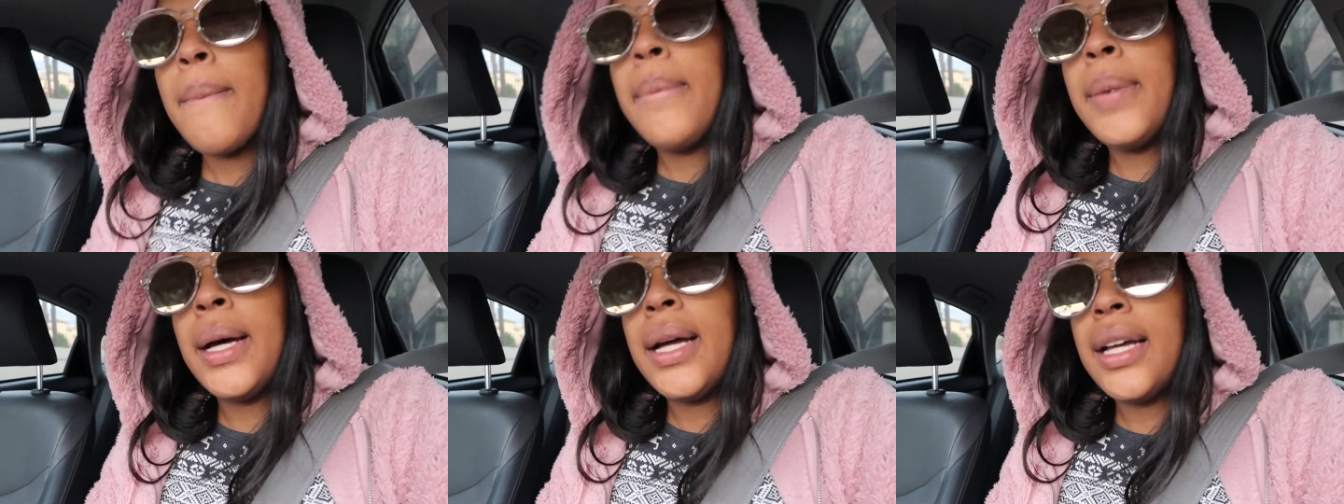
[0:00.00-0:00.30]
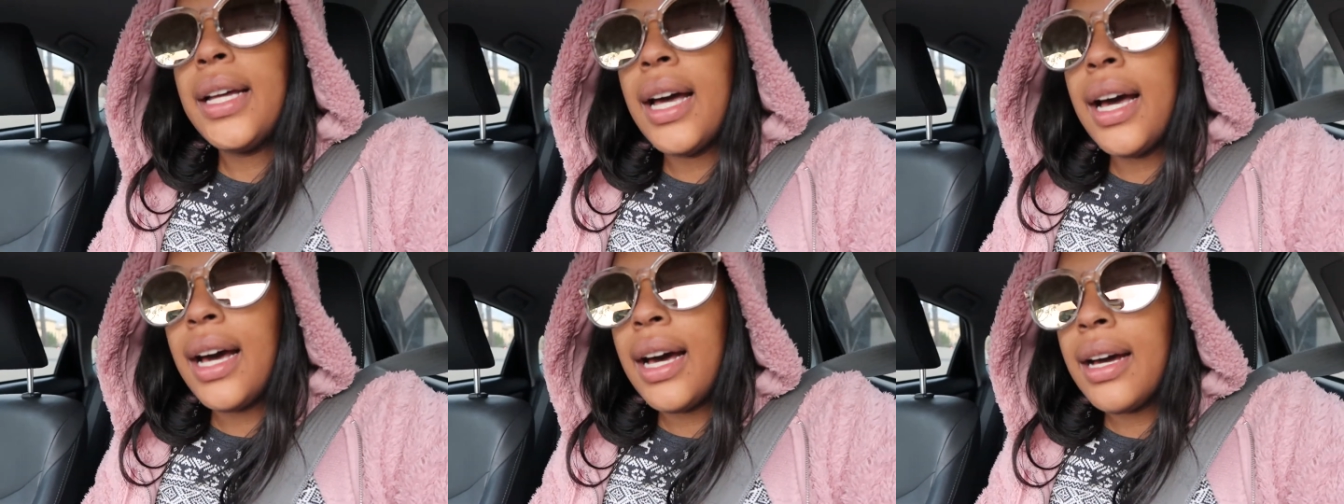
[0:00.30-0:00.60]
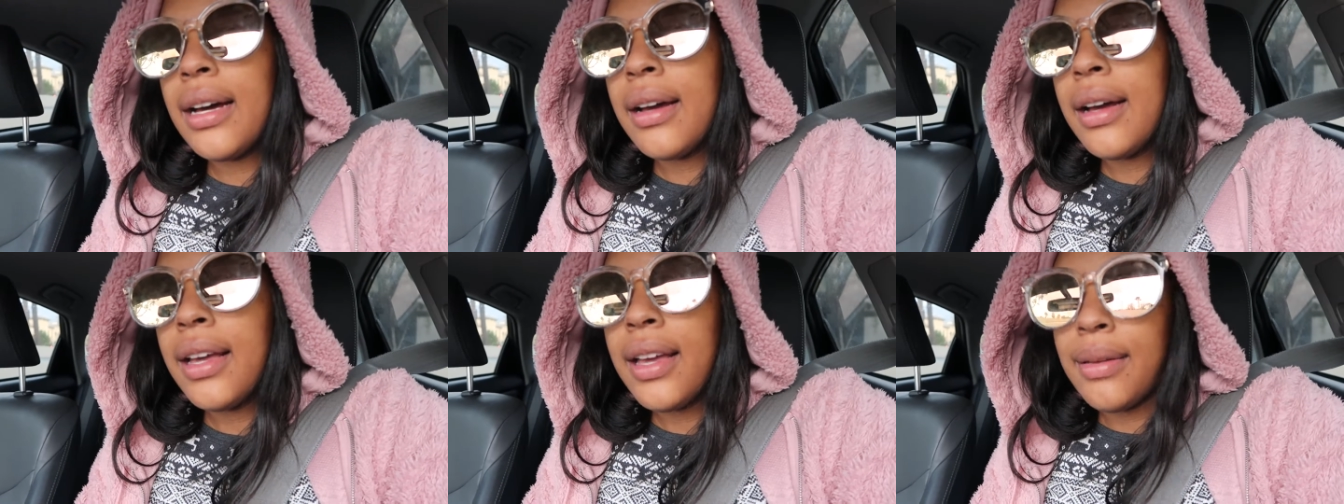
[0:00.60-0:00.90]
But
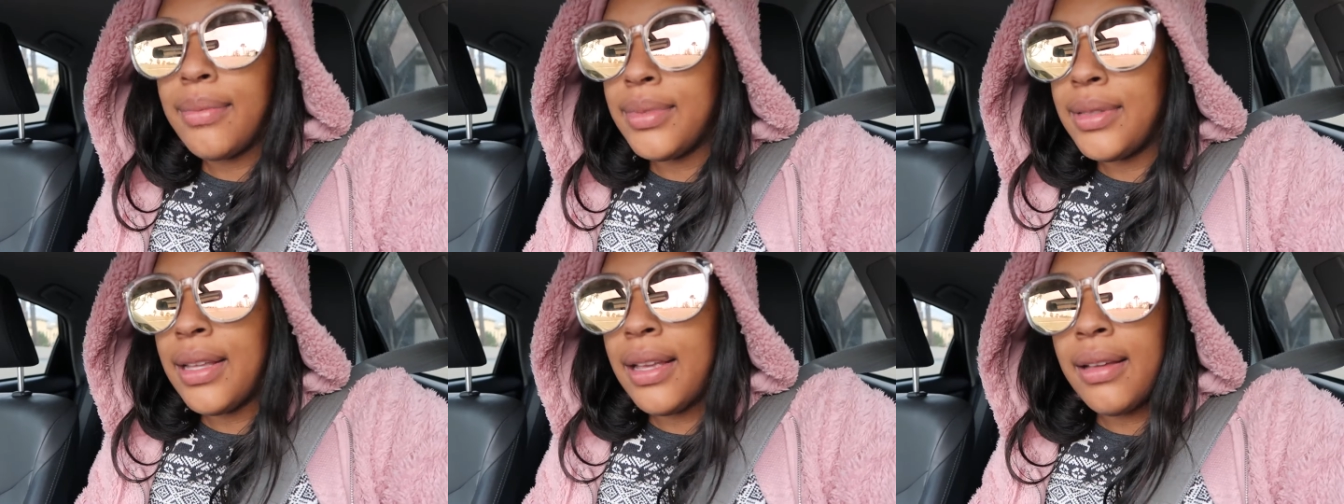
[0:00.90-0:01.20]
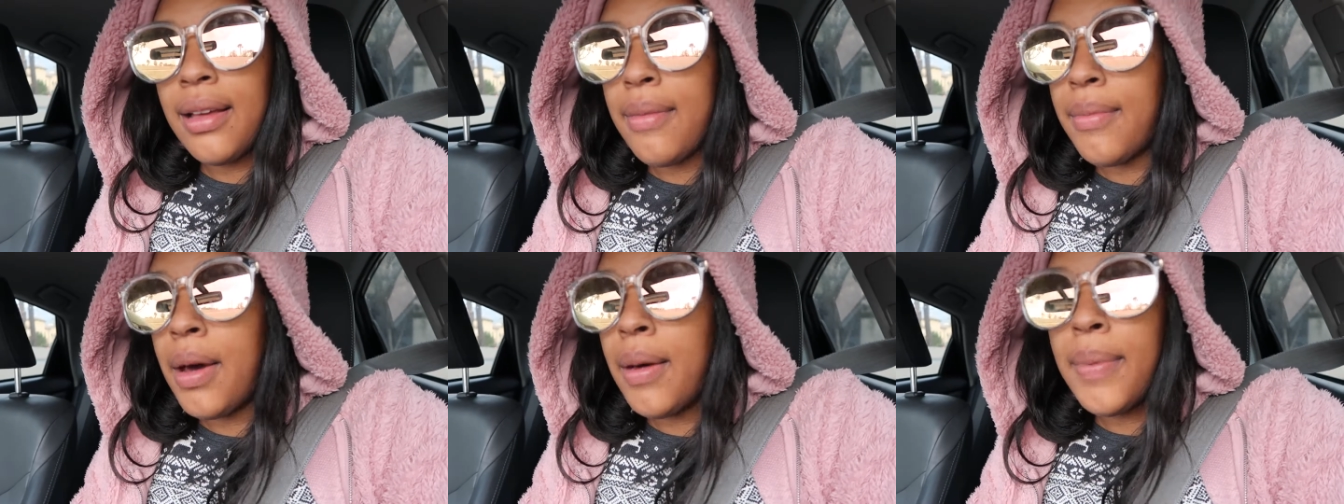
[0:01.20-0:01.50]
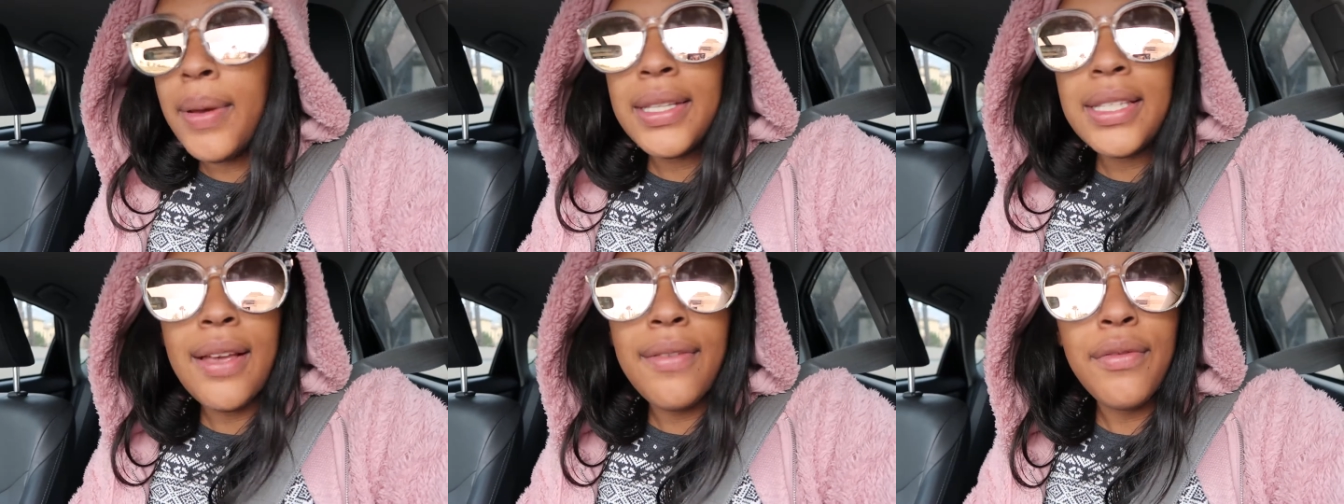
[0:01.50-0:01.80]
uh, I'm, I'm
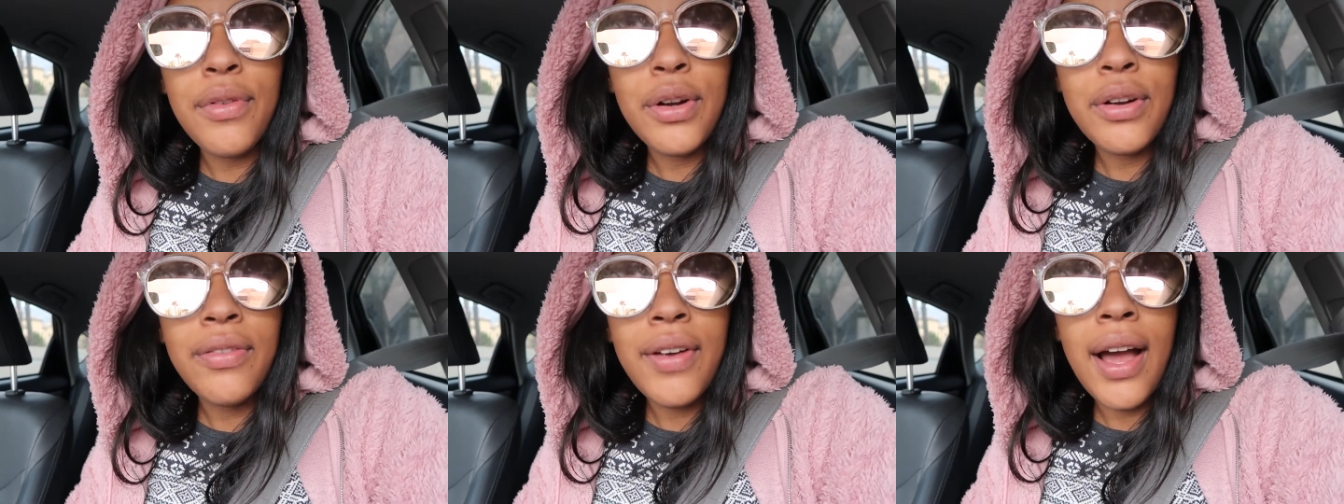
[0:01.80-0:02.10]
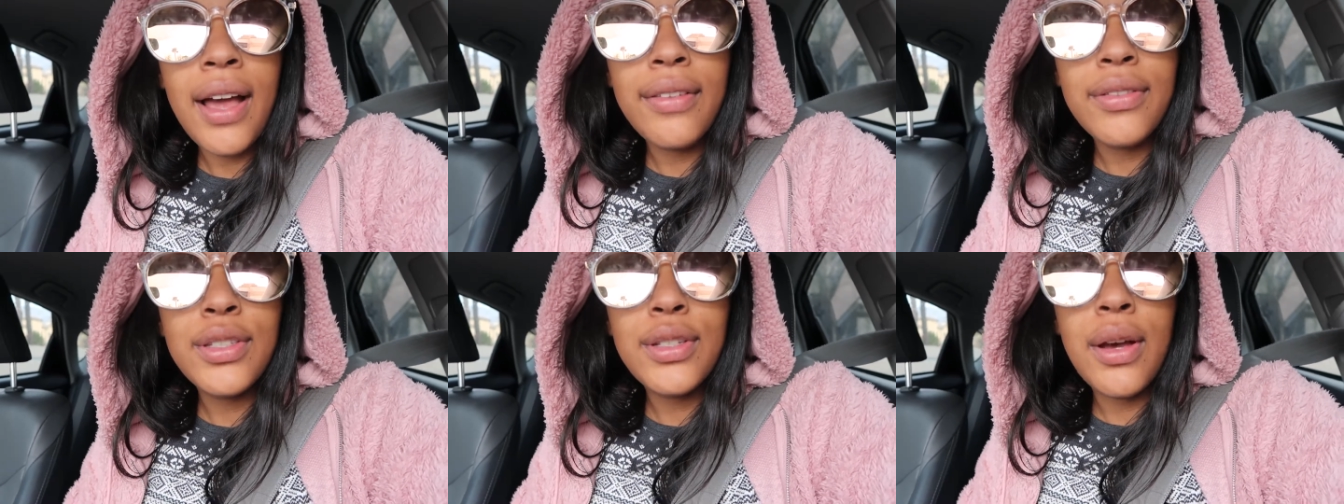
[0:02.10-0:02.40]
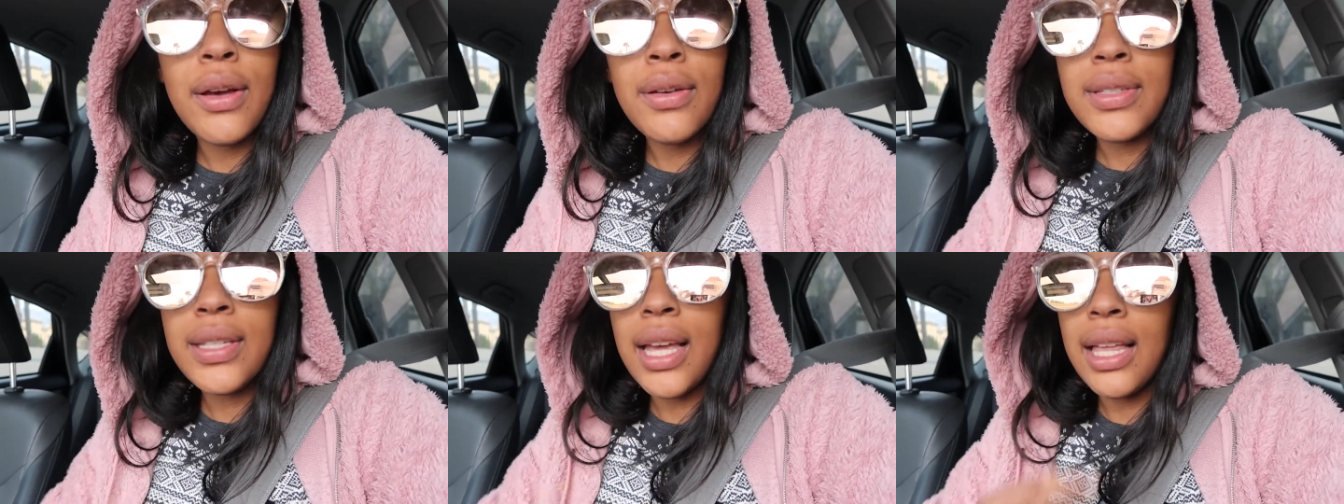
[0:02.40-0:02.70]
up at 7.45,
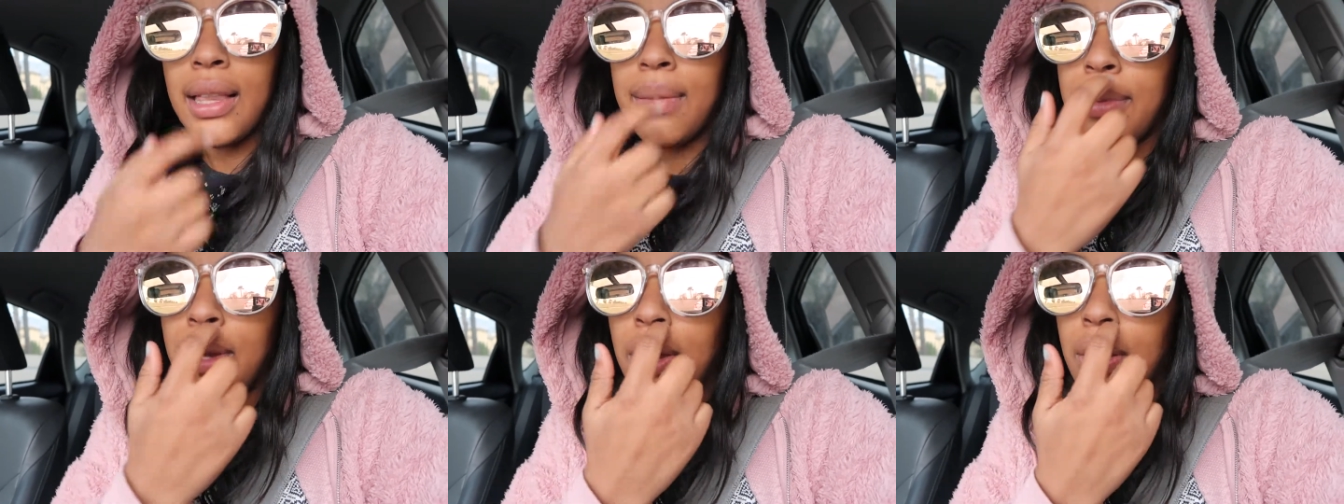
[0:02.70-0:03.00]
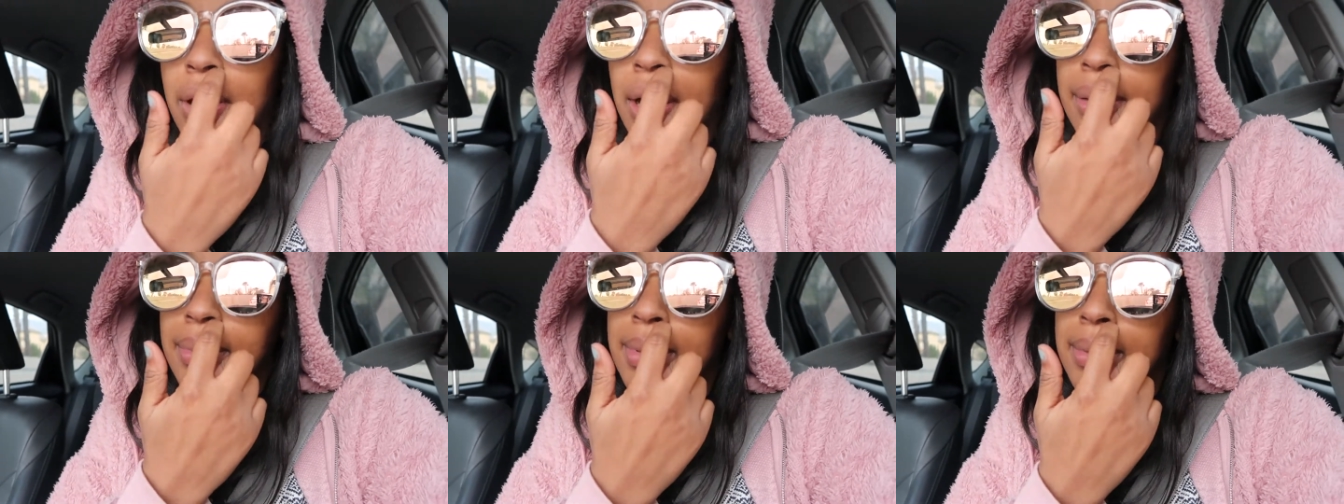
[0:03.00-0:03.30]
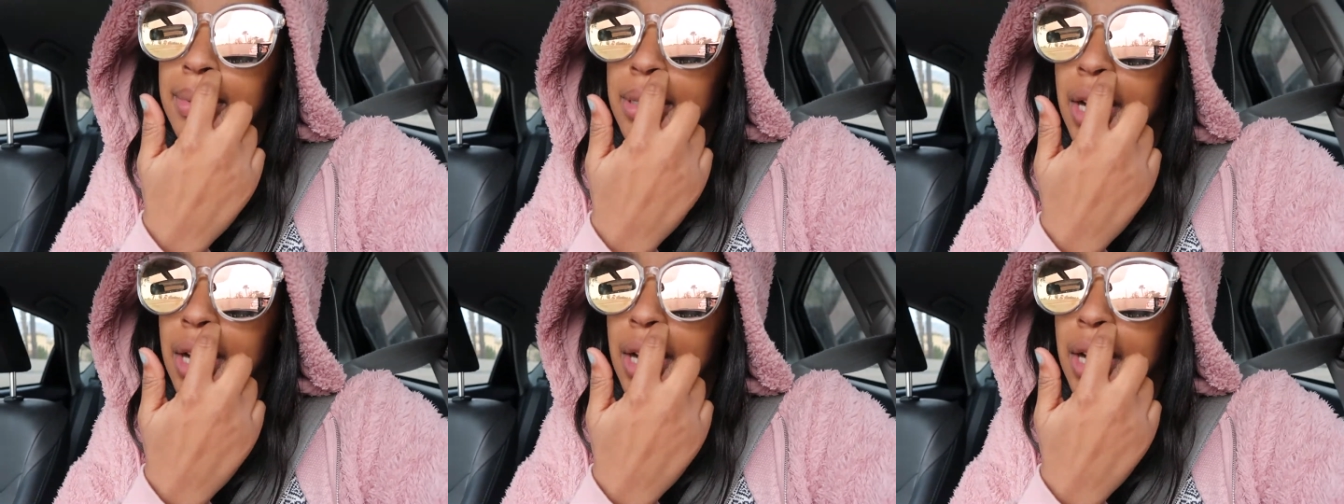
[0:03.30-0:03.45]
so I was like, let me go grab some